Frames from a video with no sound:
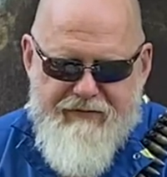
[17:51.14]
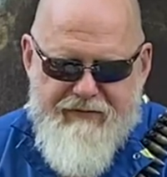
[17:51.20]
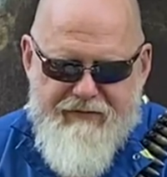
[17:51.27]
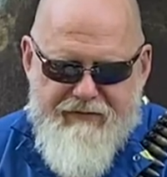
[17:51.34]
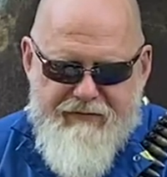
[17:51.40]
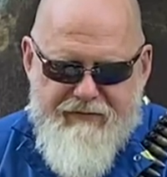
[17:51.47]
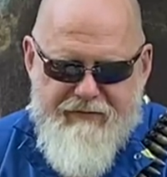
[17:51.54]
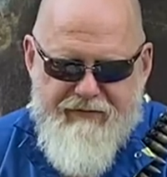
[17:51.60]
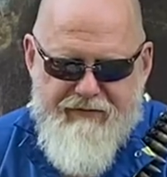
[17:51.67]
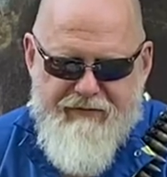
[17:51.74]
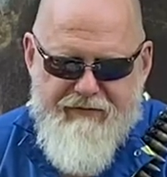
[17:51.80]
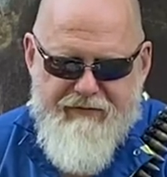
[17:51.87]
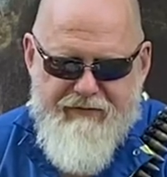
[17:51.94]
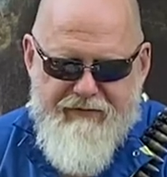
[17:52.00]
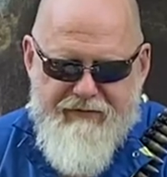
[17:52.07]

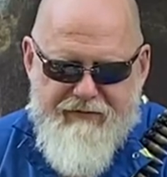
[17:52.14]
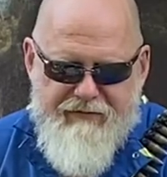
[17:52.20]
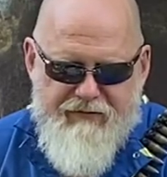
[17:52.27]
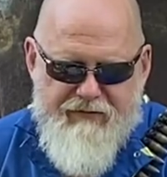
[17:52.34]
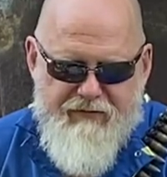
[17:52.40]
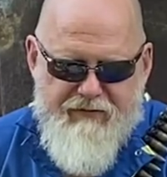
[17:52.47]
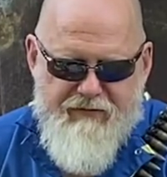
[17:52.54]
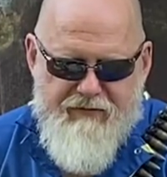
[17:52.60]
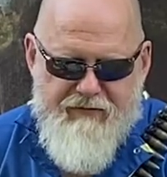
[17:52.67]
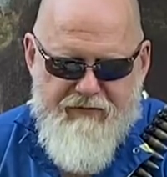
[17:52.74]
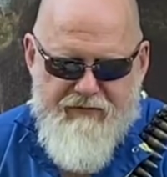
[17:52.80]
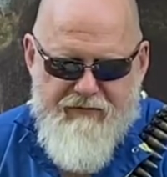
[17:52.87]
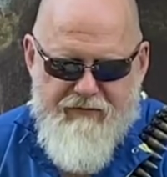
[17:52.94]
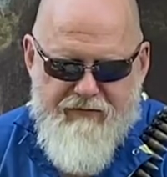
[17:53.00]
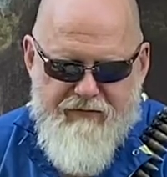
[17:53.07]

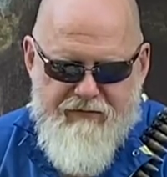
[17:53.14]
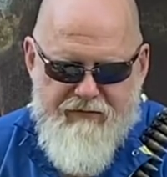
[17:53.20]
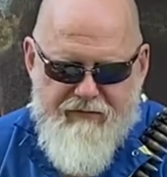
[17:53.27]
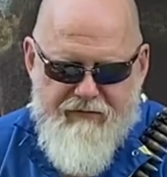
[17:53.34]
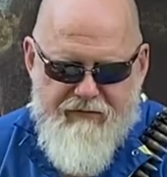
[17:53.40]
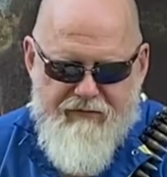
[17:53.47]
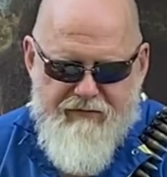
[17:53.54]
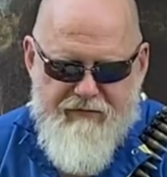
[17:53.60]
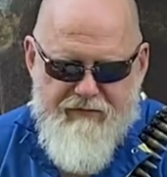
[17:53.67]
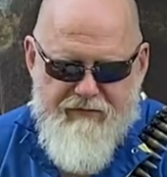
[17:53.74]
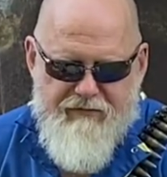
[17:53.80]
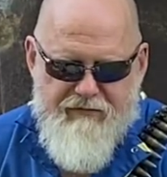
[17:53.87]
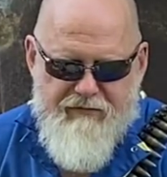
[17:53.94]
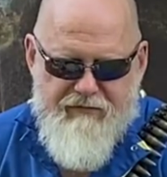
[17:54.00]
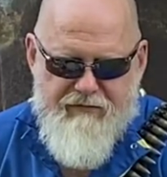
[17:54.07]

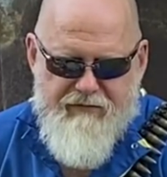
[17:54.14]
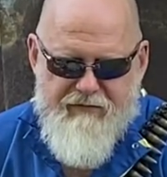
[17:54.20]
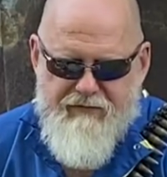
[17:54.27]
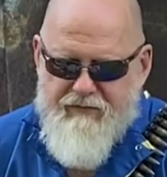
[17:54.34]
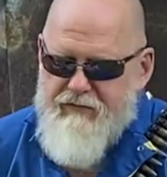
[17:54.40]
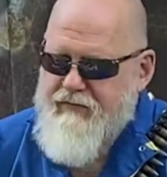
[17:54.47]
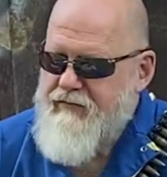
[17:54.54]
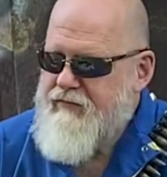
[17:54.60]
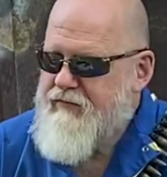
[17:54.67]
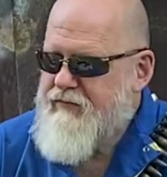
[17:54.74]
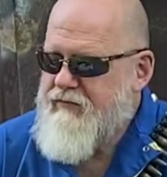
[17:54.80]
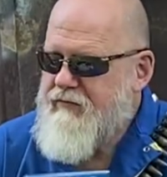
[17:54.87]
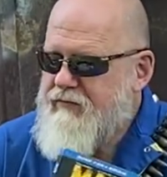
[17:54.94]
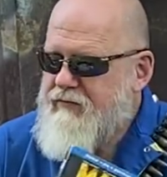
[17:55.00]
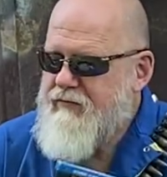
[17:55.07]

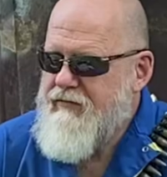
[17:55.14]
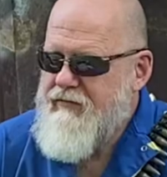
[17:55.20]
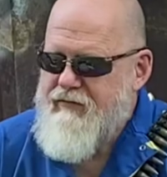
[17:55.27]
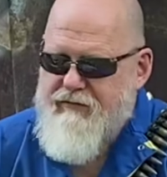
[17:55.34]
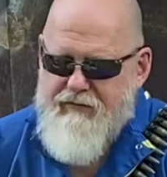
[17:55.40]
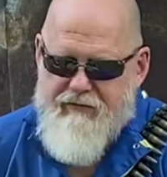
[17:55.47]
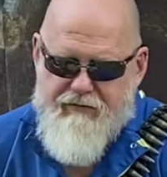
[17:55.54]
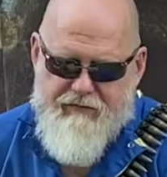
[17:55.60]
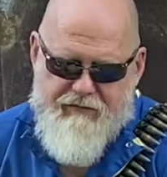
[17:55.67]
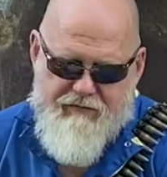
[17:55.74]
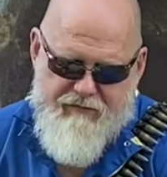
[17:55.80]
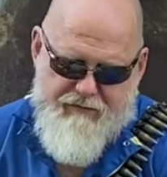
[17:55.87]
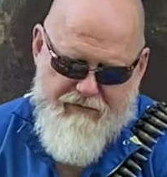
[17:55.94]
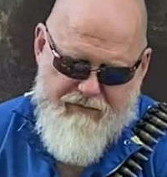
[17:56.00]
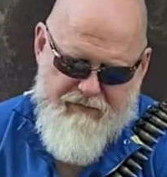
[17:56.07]

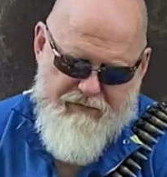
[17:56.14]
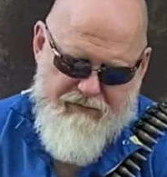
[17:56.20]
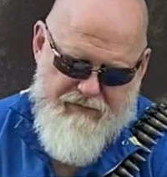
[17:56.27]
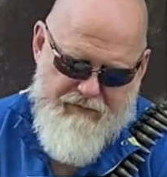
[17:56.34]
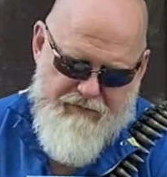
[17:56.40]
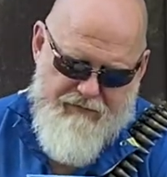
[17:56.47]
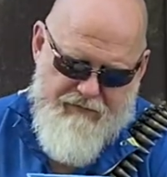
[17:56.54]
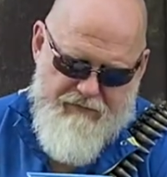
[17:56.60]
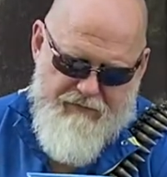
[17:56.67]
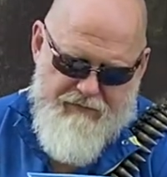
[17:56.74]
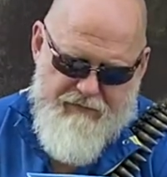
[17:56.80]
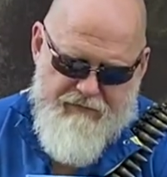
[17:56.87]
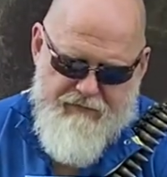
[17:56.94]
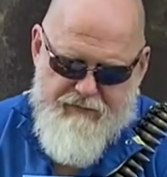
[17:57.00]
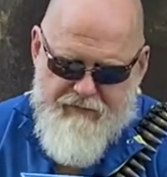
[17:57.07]

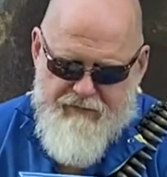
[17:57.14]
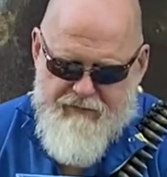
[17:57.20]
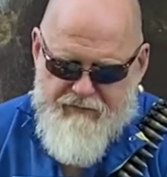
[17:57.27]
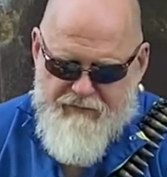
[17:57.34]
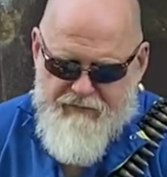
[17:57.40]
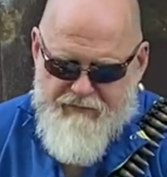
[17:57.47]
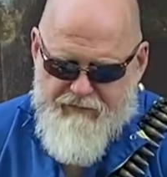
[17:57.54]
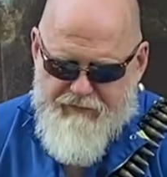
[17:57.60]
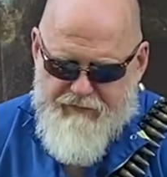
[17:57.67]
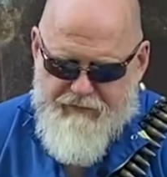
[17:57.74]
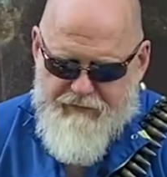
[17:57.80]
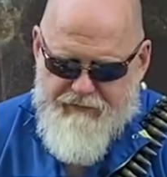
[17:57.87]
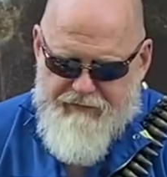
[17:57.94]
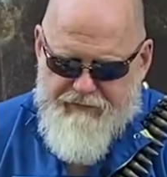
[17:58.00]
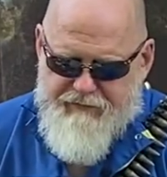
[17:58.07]

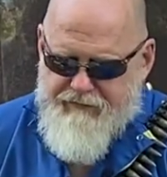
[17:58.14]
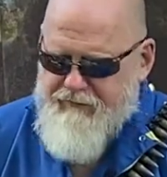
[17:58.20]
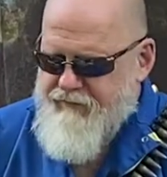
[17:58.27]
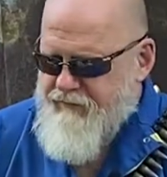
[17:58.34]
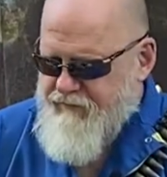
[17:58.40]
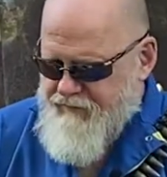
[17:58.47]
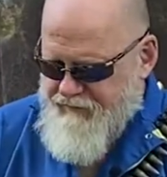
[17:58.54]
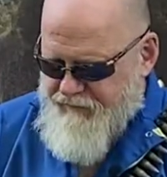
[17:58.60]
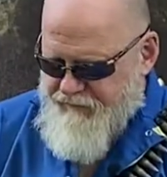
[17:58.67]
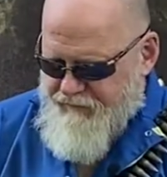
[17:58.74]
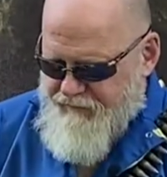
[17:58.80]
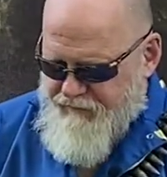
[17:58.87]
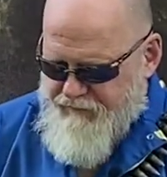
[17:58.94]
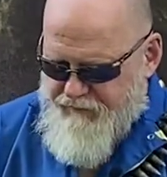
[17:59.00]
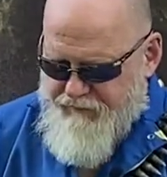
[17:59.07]
(not speaking)